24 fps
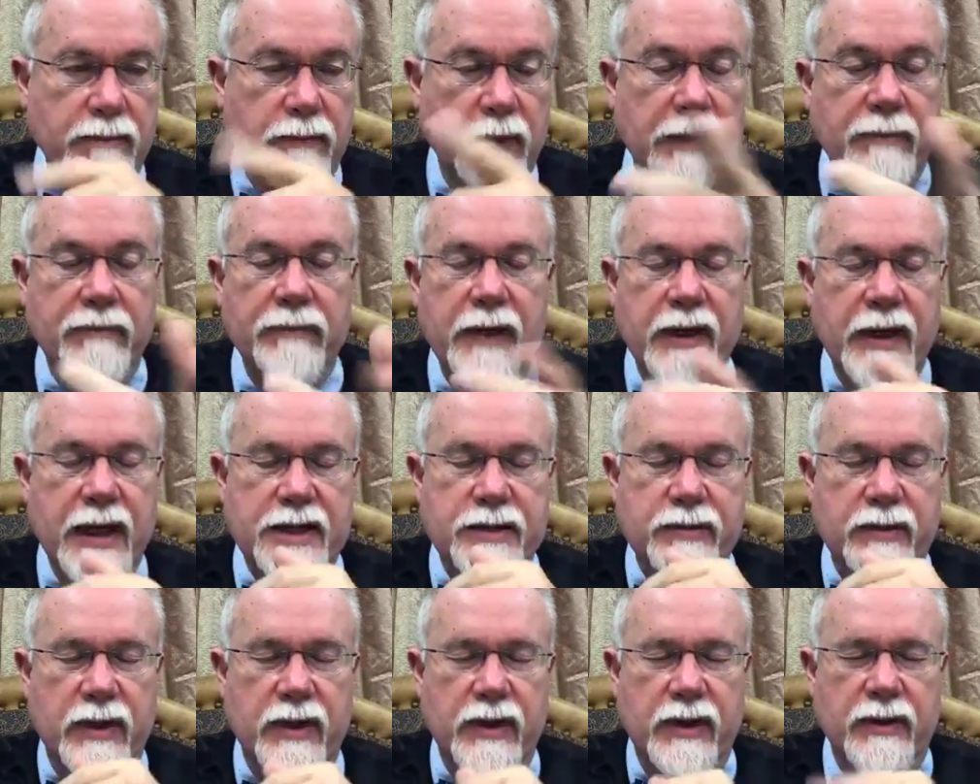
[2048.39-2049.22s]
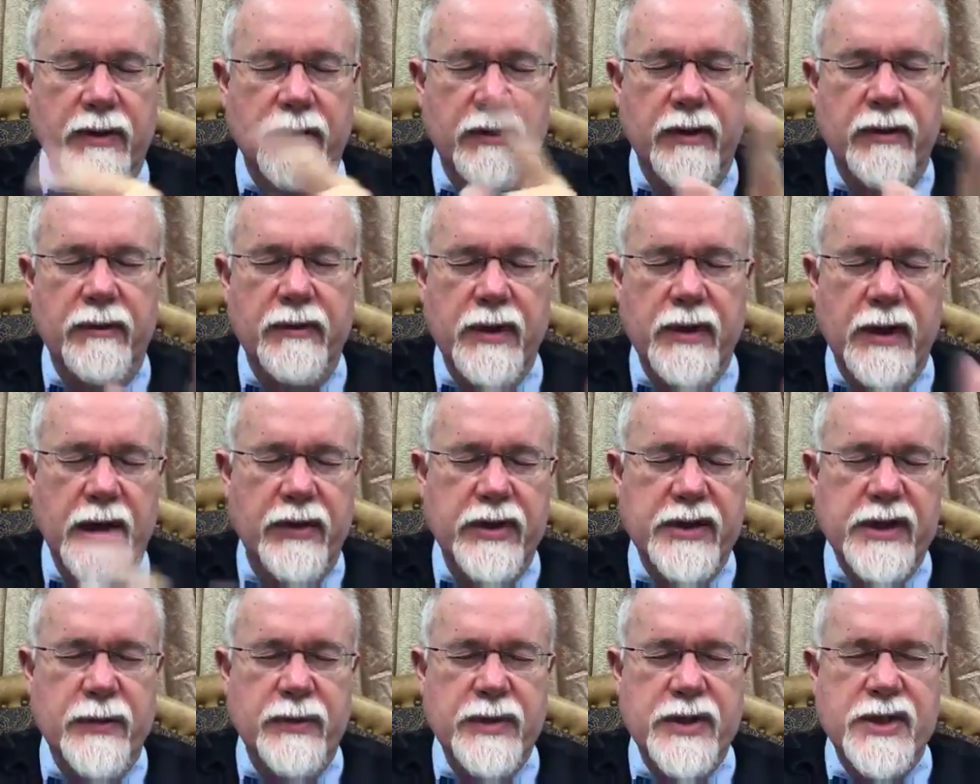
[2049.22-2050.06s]
Well, that's one of the
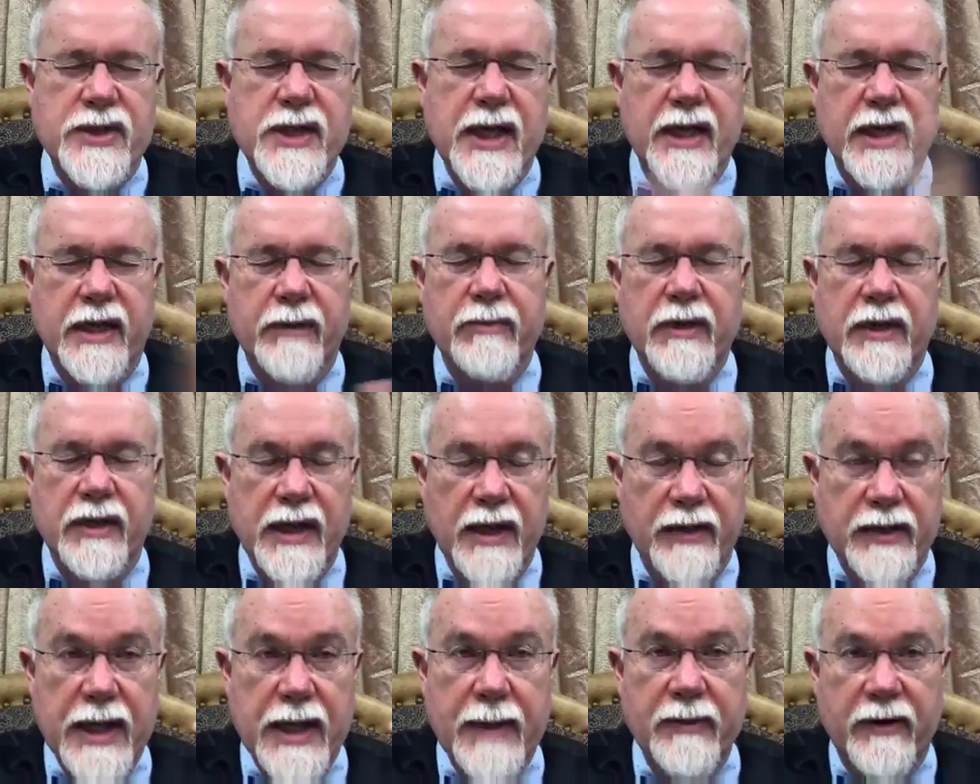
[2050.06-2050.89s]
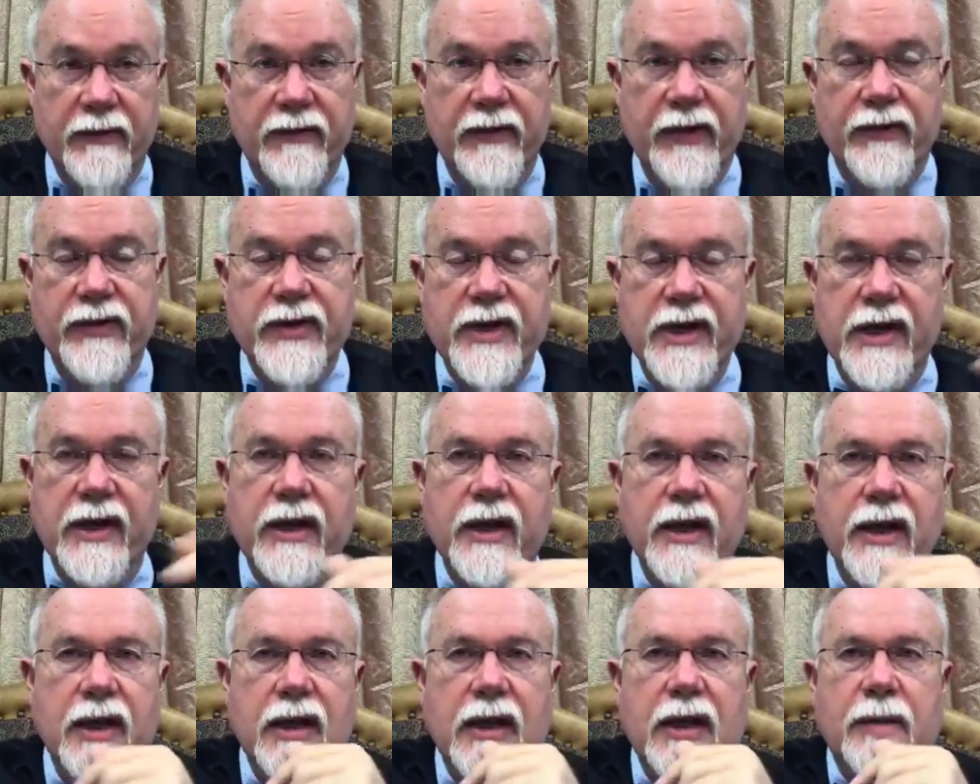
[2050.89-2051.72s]
areas that was cited, but yeah, it happened in 15.
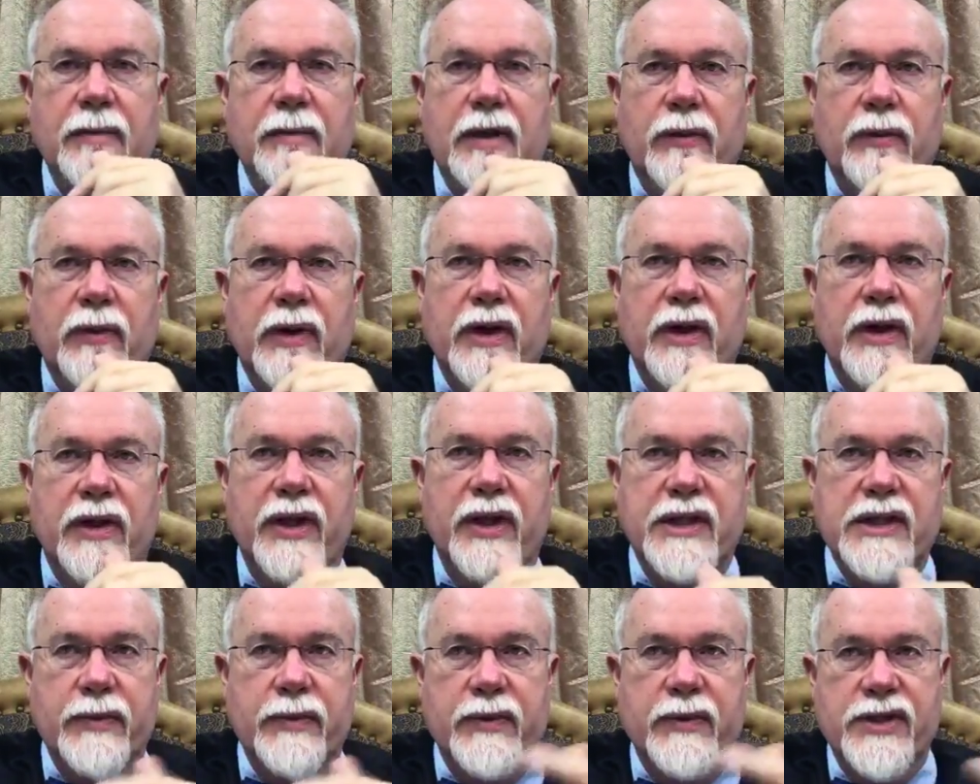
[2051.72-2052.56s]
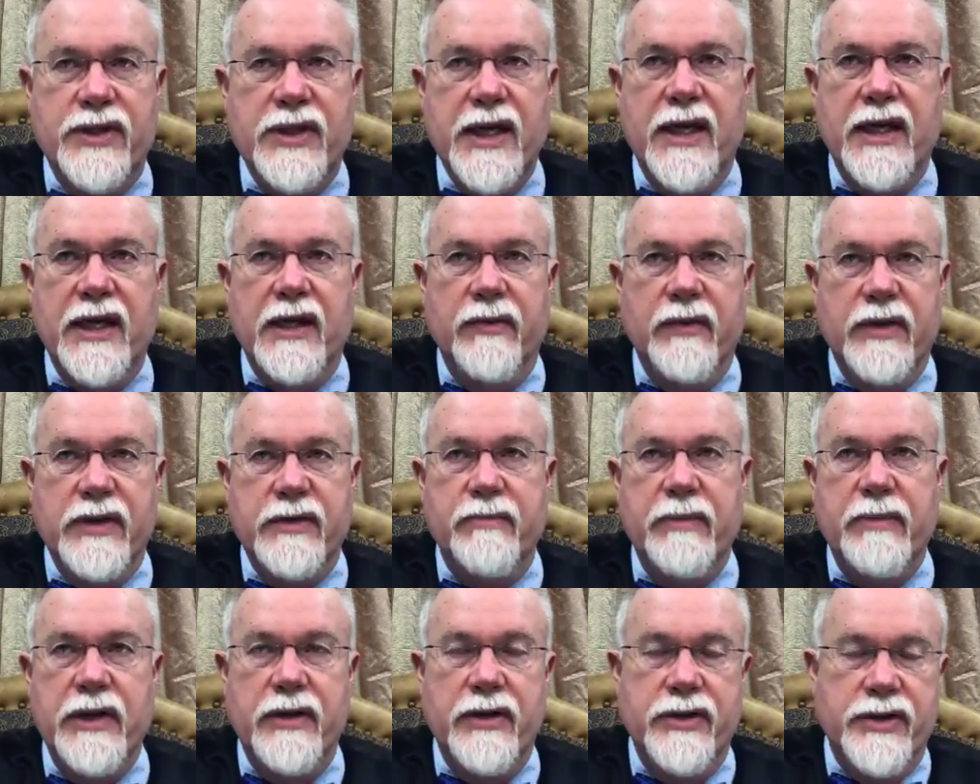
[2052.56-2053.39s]
But one of the things that was cited
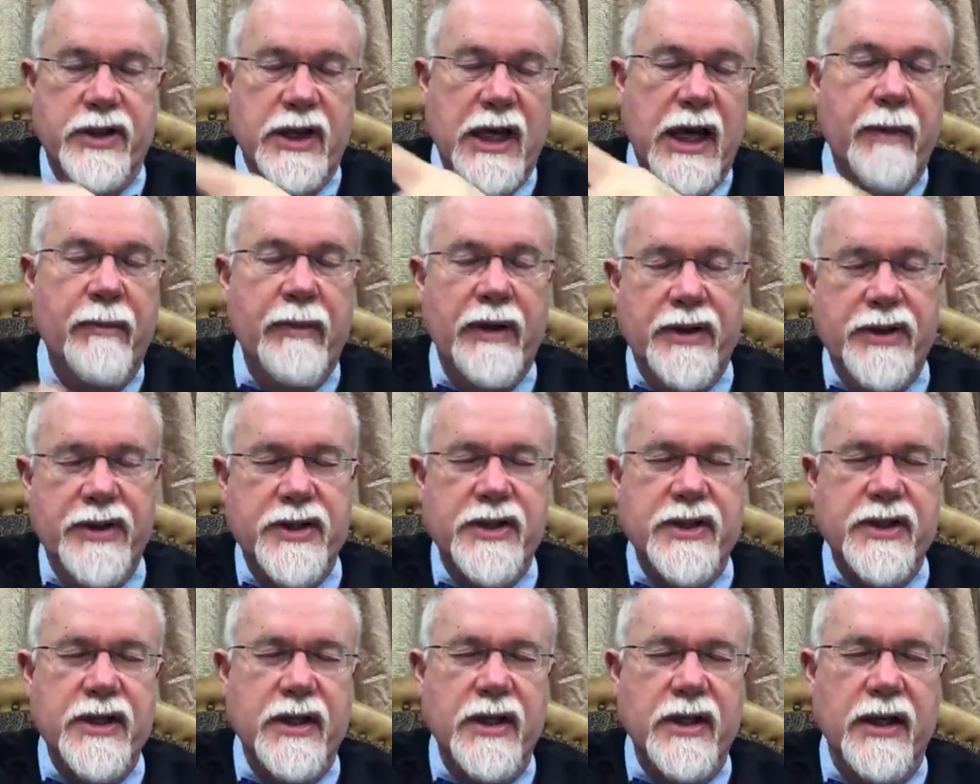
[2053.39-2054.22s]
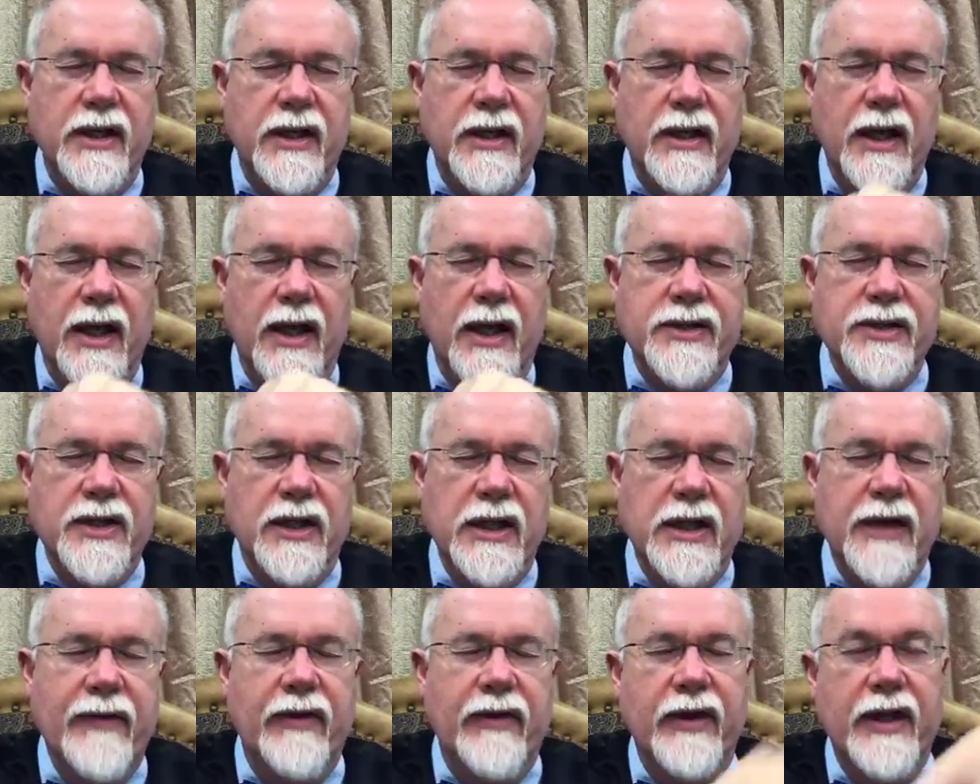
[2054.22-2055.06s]
was Peter's comments in Acts
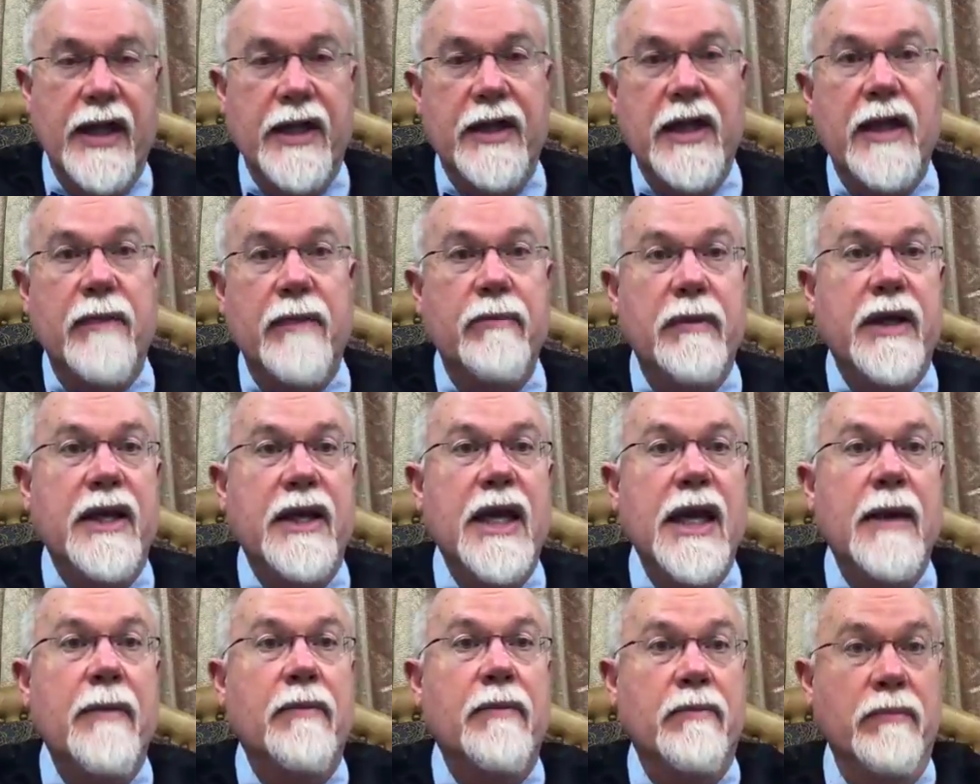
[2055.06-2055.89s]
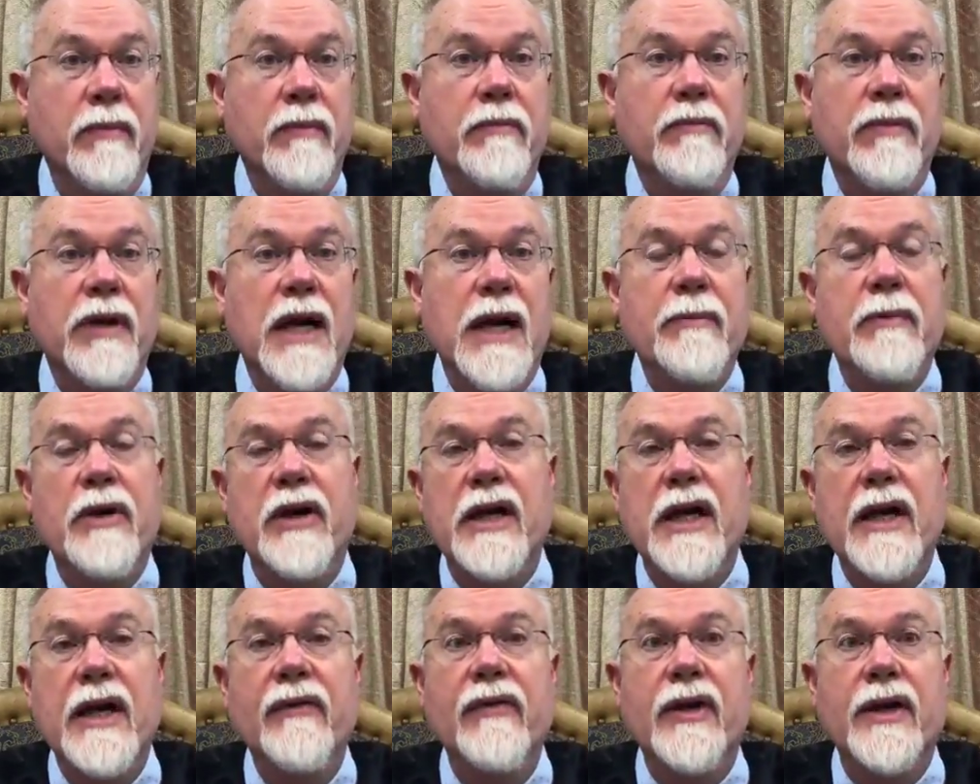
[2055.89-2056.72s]
11 that then became
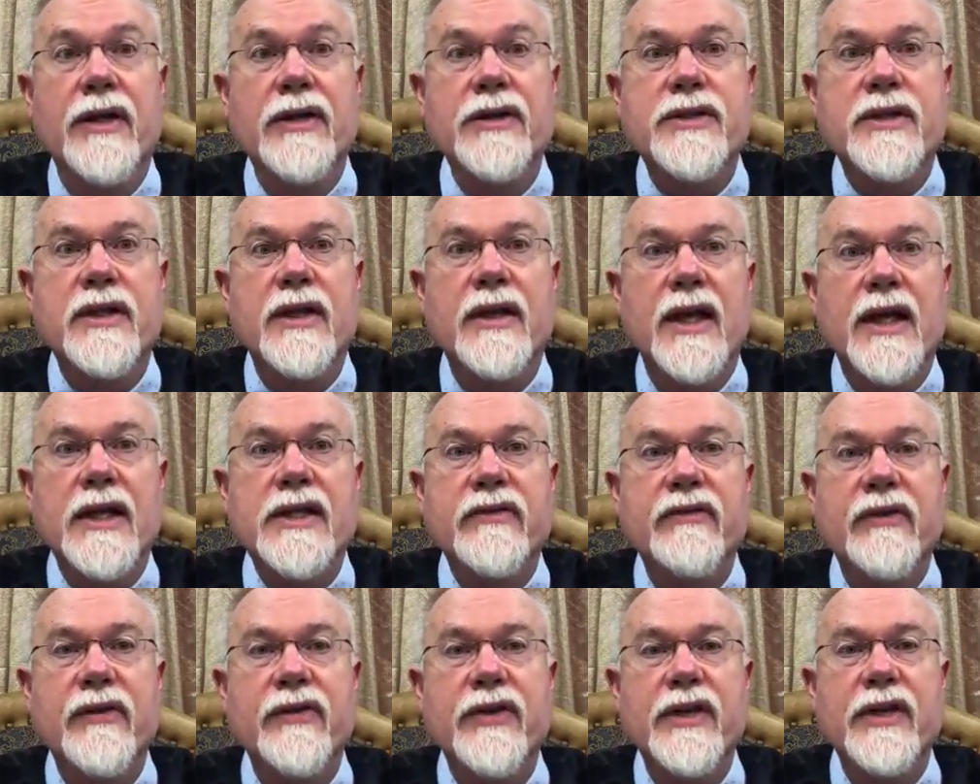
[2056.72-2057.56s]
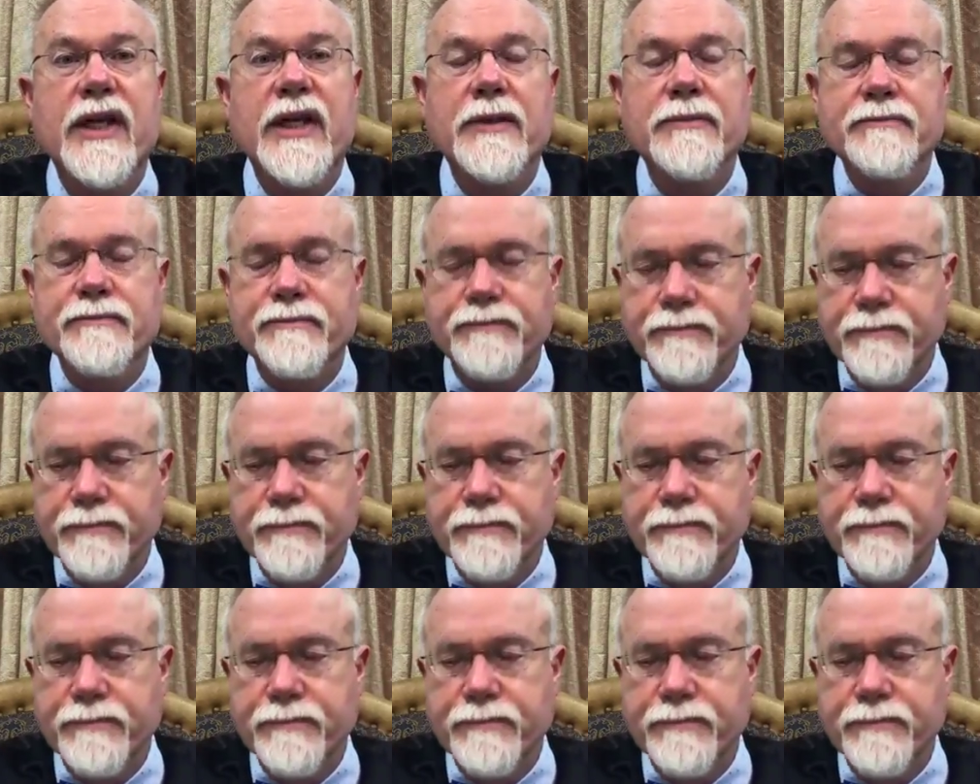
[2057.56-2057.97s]
primary evidence in Acts 15.